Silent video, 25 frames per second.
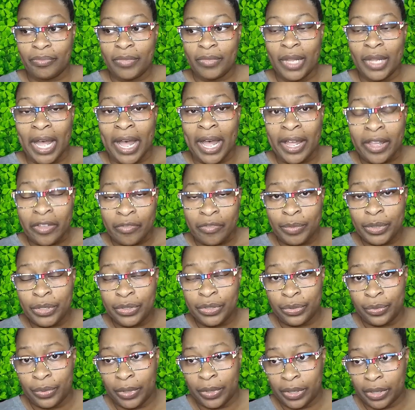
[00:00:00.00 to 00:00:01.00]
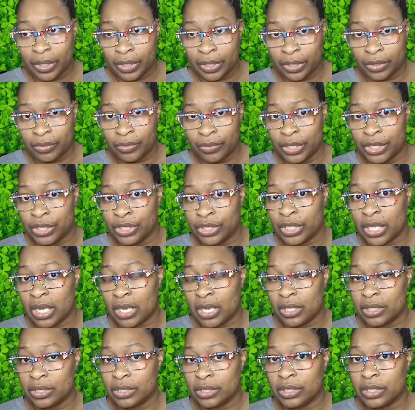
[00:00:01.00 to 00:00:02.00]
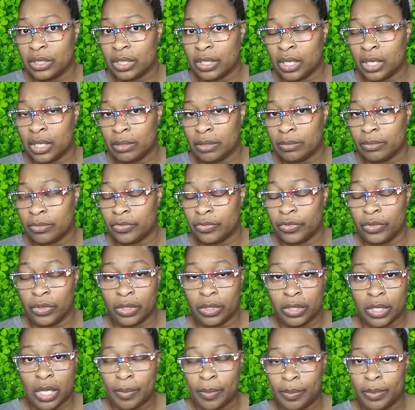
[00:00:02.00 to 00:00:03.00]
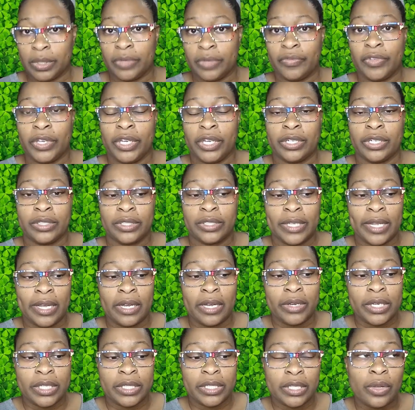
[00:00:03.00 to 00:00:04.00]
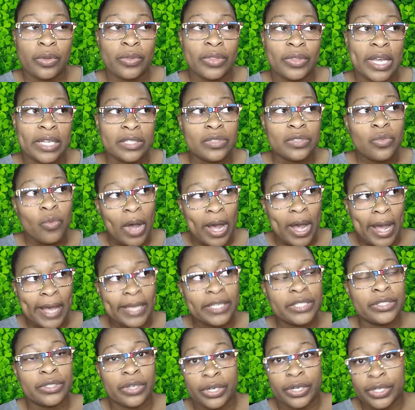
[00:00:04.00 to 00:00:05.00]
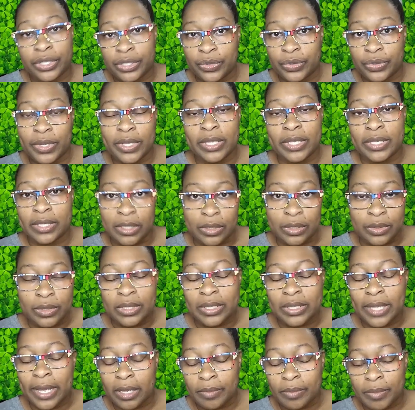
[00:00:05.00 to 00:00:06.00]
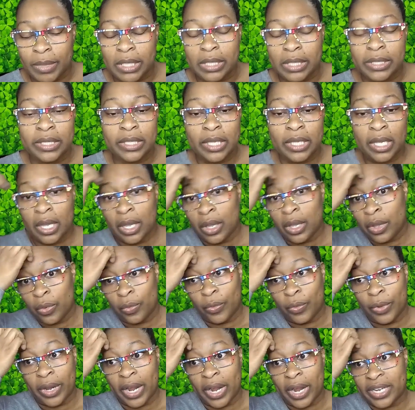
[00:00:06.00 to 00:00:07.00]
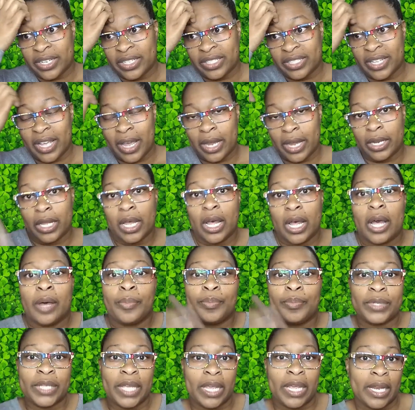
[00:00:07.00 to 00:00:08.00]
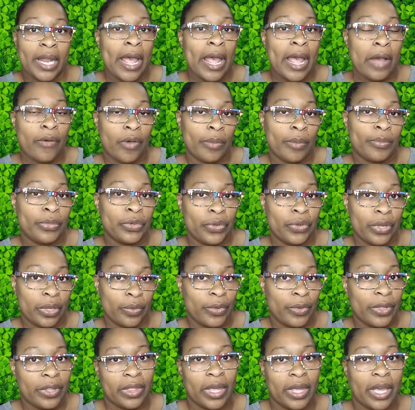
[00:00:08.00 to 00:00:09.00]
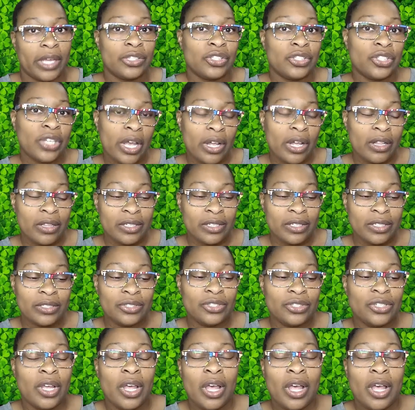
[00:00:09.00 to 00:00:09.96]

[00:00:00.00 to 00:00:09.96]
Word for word: I have been doing the Goodreads challenge um, for a couple of years now. And so that's why I started doing this little segment where I just kind of update how I'm doing with that challenge.